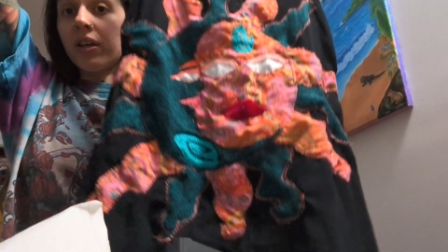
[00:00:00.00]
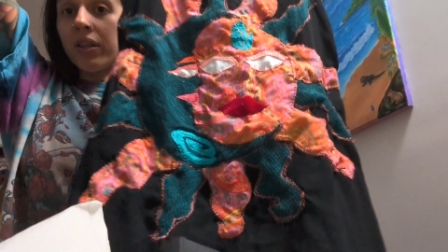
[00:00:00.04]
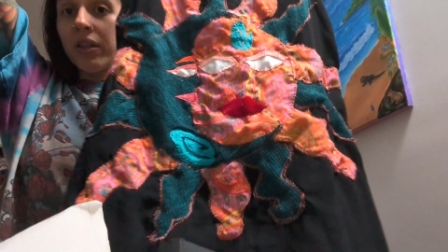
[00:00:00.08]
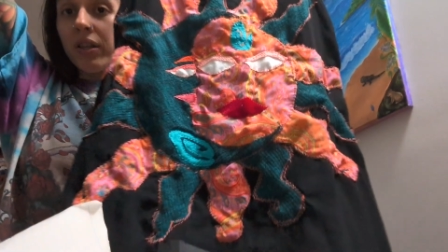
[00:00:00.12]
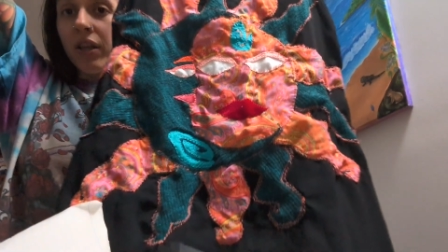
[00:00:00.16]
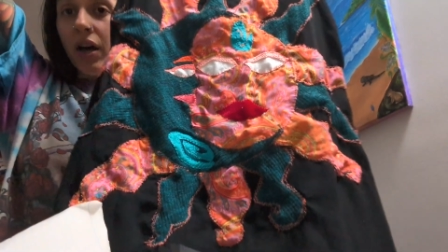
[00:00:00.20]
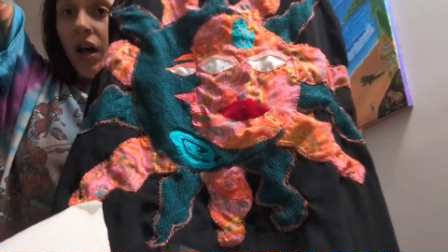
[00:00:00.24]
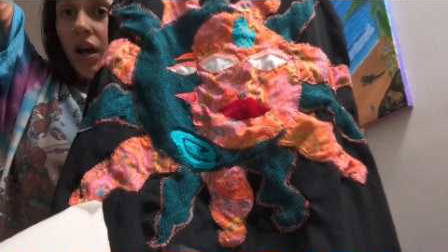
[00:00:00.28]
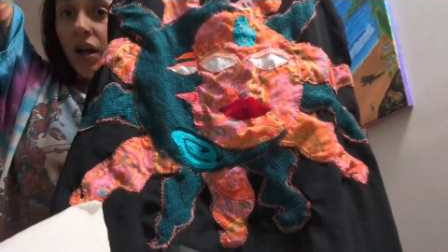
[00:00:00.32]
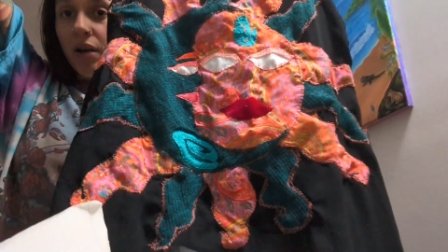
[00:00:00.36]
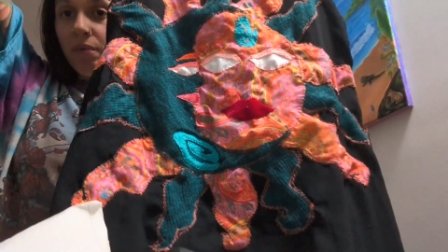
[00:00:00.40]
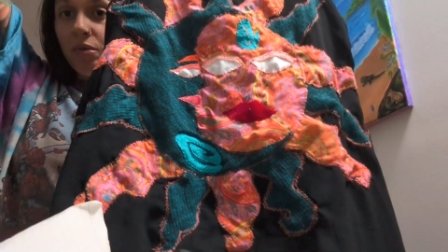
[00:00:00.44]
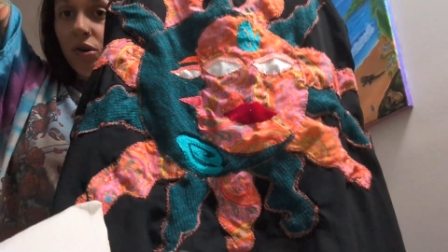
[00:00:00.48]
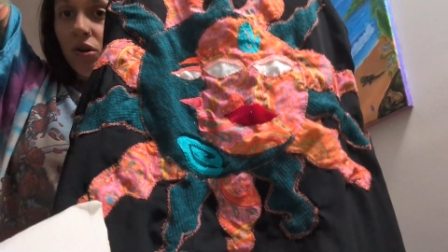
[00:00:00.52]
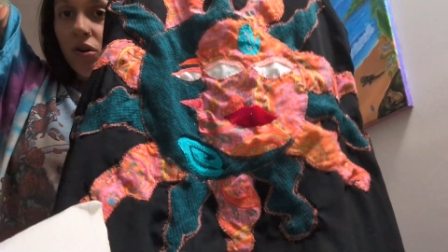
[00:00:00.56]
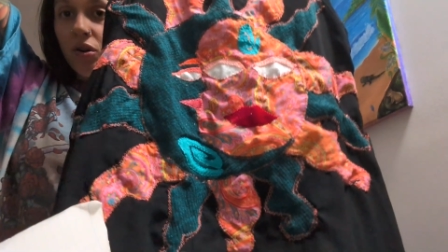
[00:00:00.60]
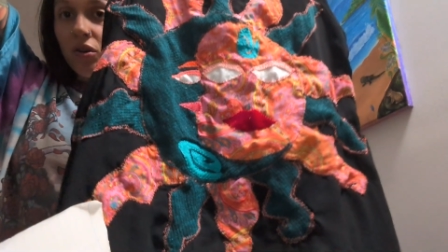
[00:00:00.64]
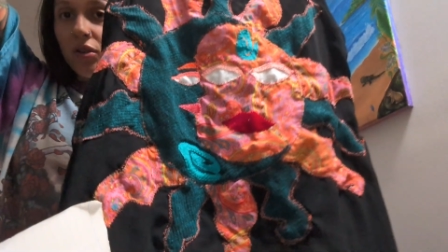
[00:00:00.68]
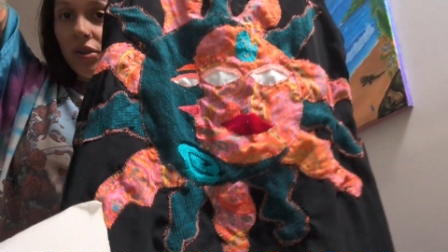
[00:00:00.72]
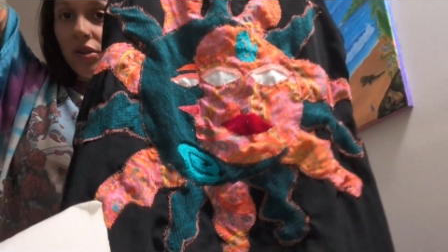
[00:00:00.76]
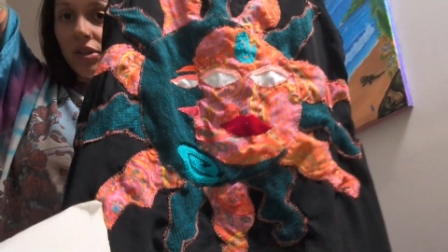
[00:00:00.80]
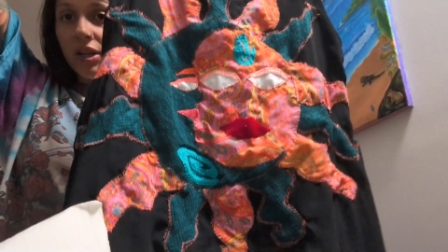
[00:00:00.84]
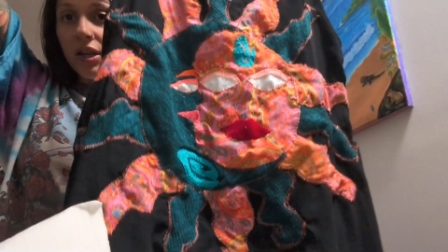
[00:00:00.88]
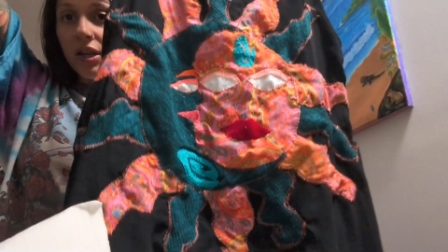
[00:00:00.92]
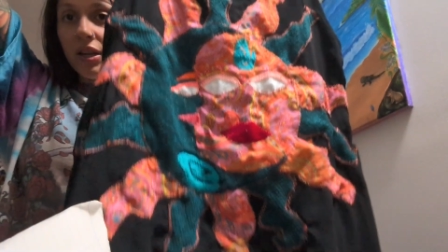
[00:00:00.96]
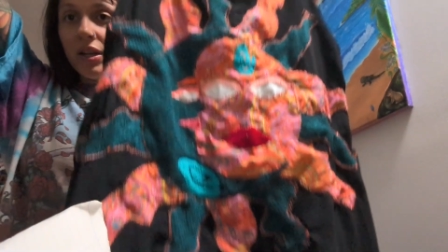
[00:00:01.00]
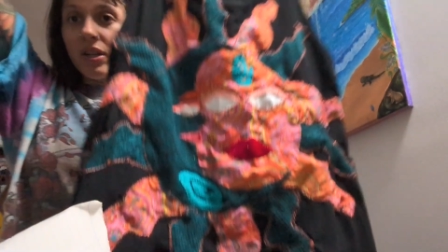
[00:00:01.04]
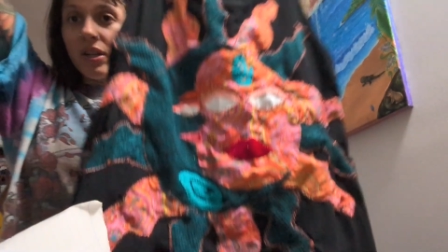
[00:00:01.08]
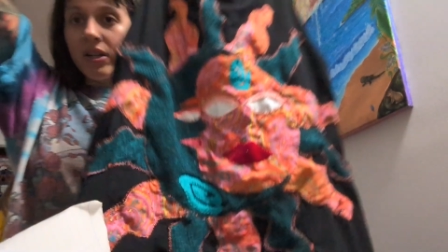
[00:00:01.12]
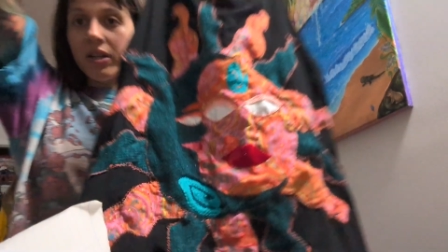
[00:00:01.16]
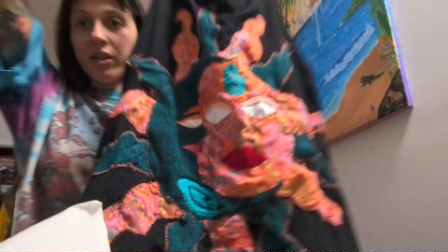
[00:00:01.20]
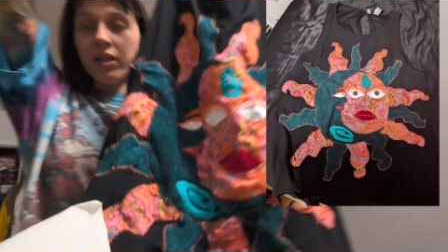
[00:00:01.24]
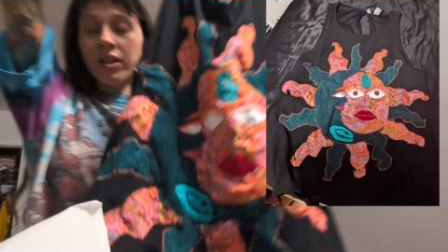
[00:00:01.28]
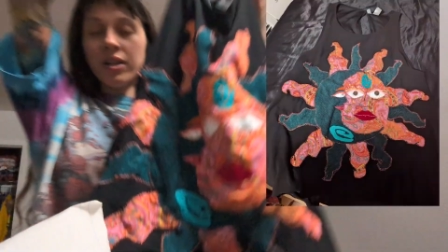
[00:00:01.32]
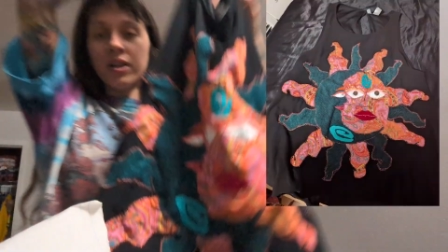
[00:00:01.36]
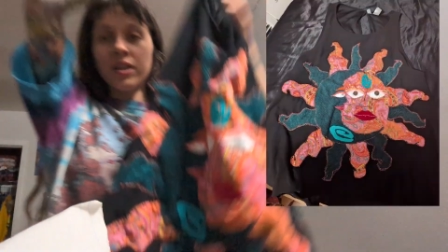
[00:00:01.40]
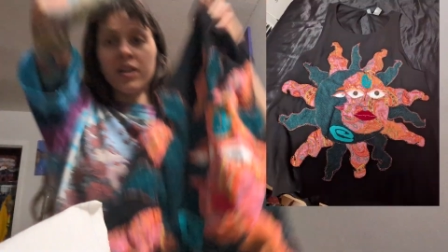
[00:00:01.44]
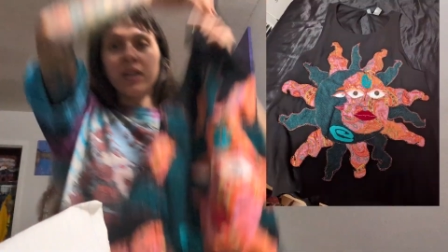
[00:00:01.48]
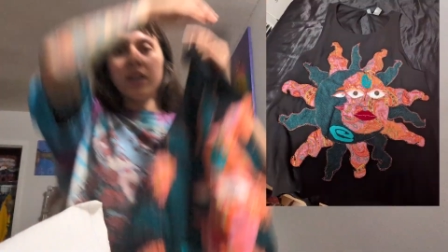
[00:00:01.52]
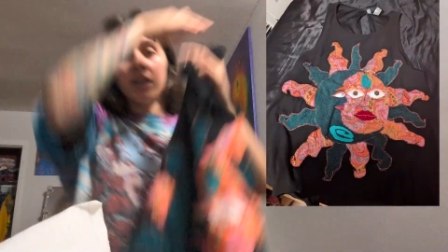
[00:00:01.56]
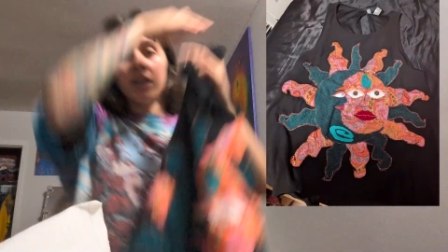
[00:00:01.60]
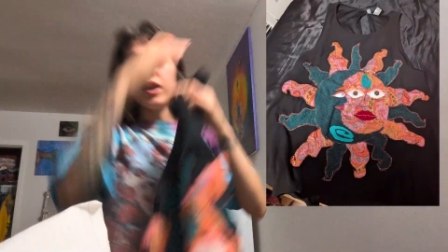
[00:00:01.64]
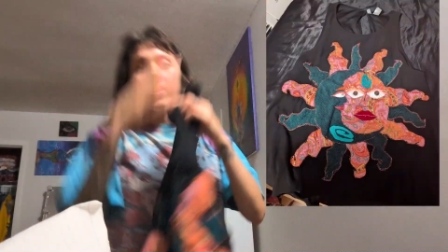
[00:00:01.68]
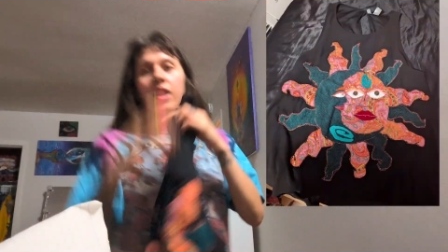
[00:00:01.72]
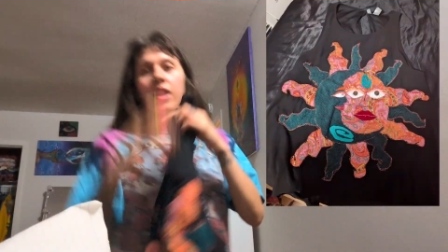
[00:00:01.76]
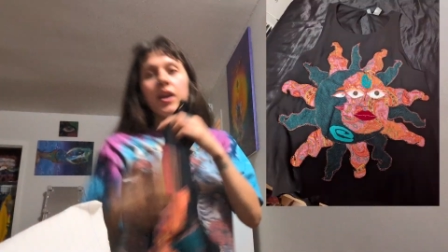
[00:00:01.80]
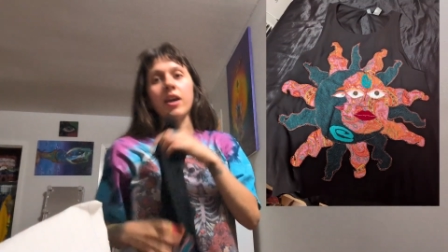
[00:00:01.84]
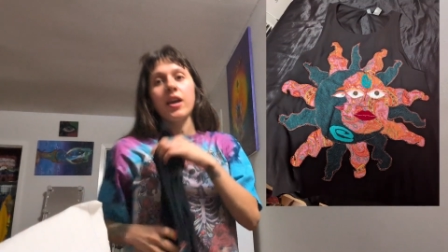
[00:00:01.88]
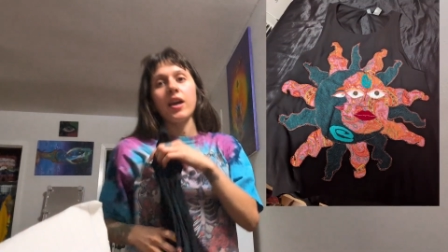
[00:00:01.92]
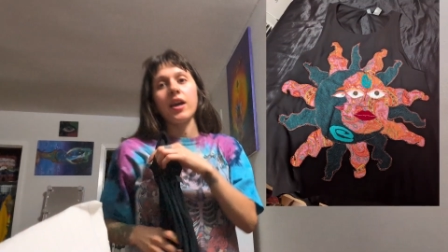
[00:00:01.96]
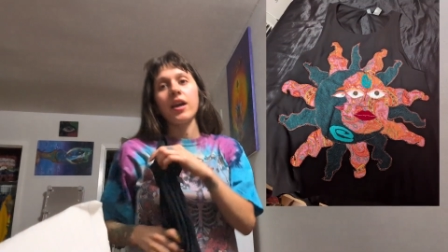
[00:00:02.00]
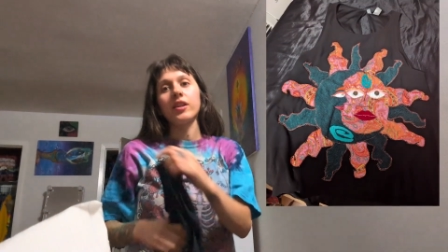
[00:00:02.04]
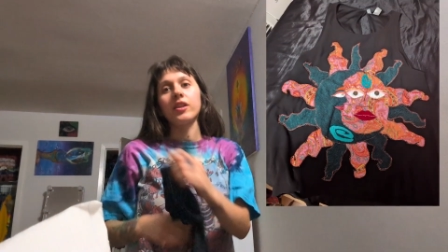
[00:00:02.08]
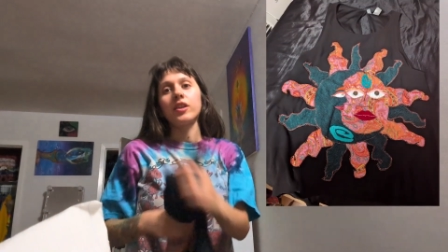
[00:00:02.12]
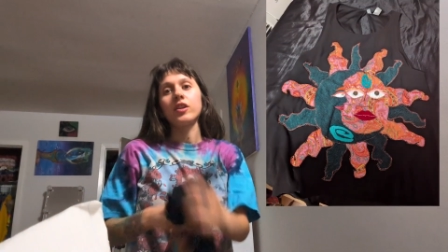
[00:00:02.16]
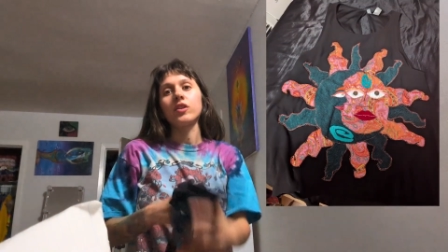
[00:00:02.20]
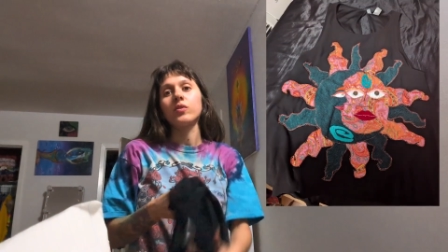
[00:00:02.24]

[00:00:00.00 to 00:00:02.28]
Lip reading: the eyeballs in, and